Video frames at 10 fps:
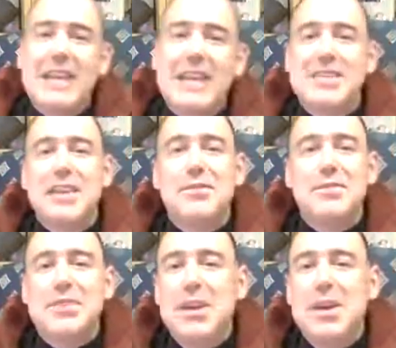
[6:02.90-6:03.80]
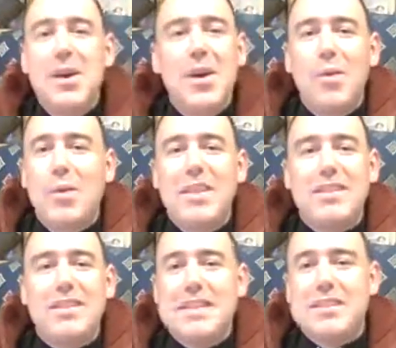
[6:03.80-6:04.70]
ourselves
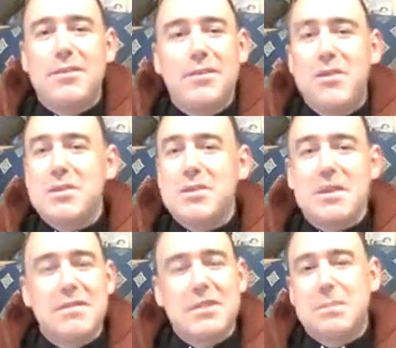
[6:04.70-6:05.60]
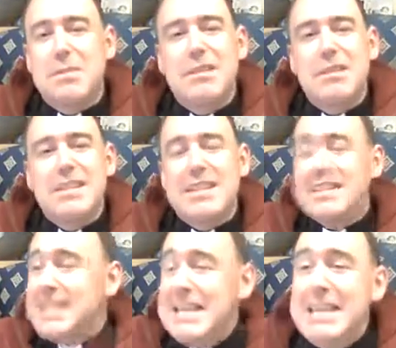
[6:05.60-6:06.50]
with this fruit of the Spirit,
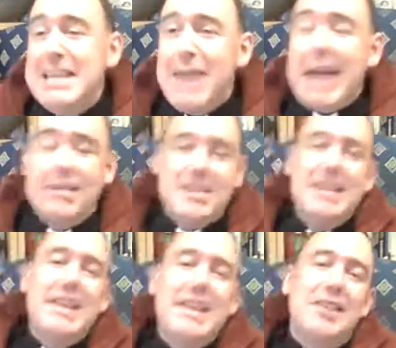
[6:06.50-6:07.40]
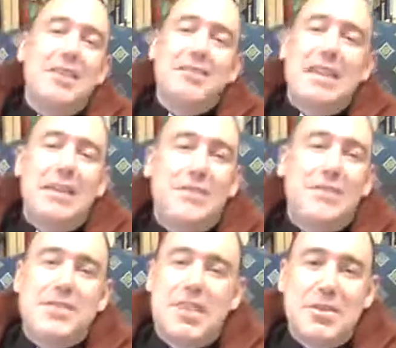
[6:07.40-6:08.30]
to live out those
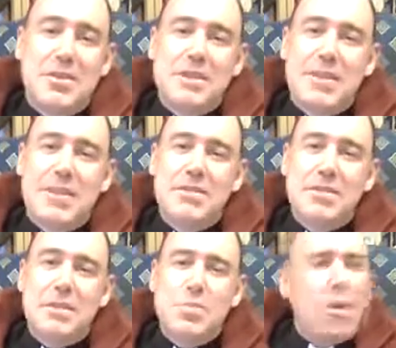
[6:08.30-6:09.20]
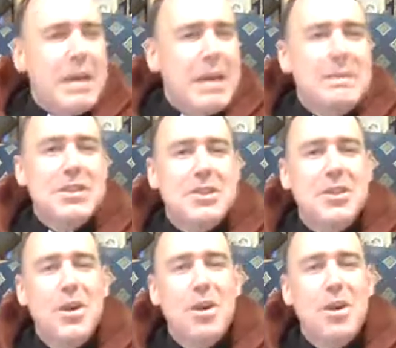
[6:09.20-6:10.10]
gifts that God has given to us. What
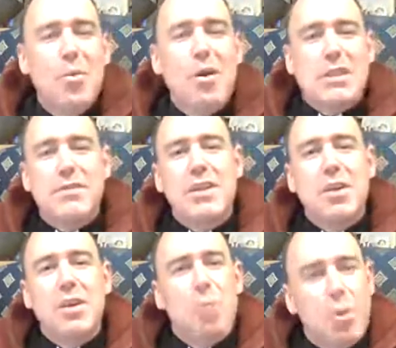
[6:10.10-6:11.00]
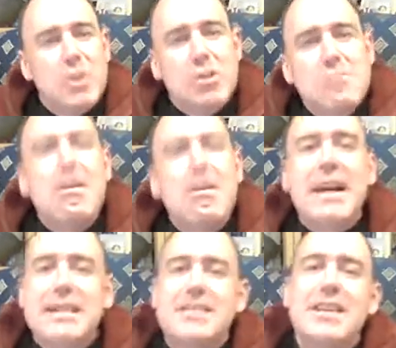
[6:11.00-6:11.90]
image works for you? What would you
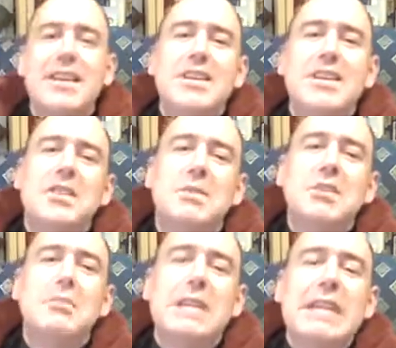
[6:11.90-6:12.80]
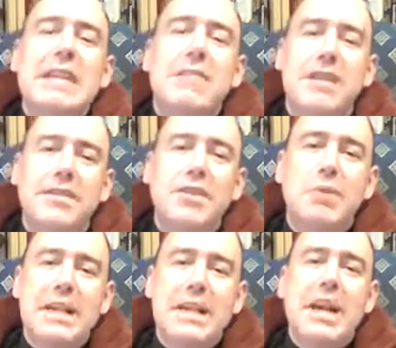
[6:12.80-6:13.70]
write to a new believer if you
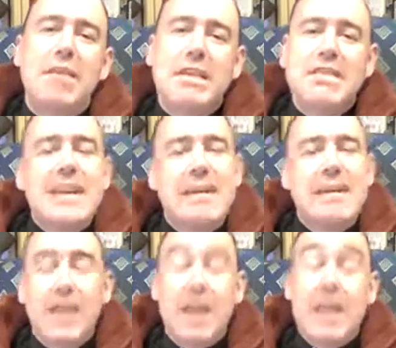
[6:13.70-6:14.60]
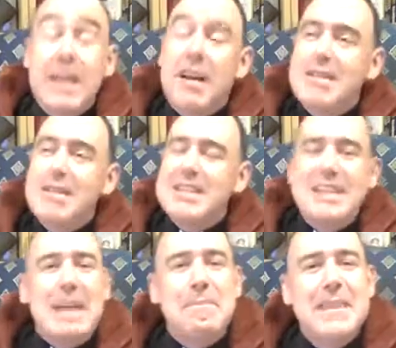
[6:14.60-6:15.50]
were encouraging
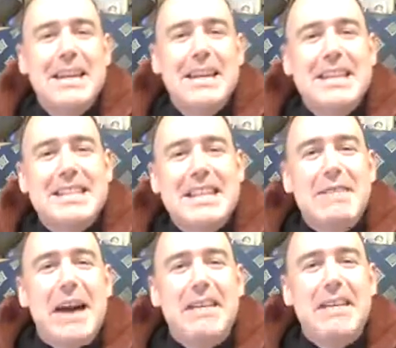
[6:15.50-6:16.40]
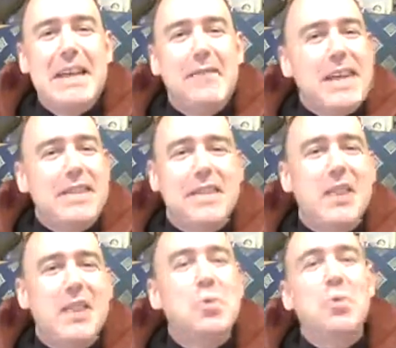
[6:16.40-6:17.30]
them to live out their faith
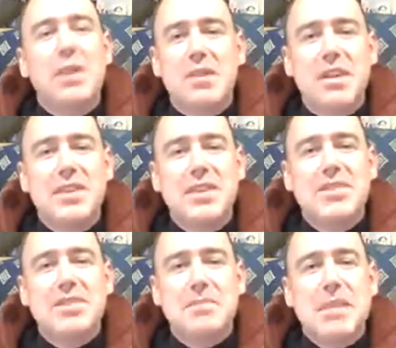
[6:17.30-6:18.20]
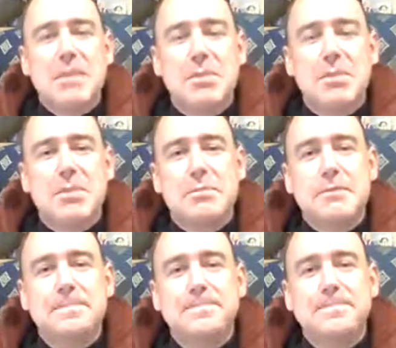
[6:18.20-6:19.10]
and all that Christ has made possible?
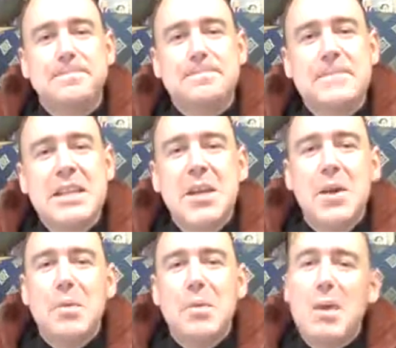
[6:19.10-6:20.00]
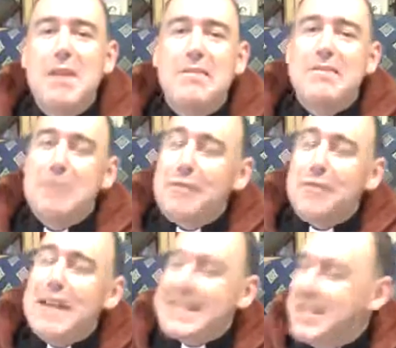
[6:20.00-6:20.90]
Worth
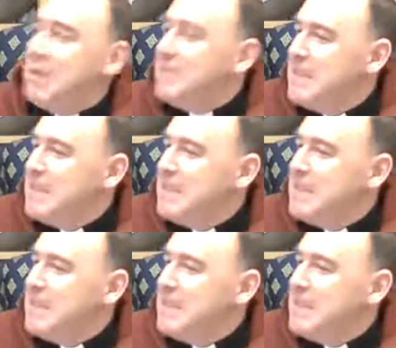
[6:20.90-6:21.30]
reflecting on.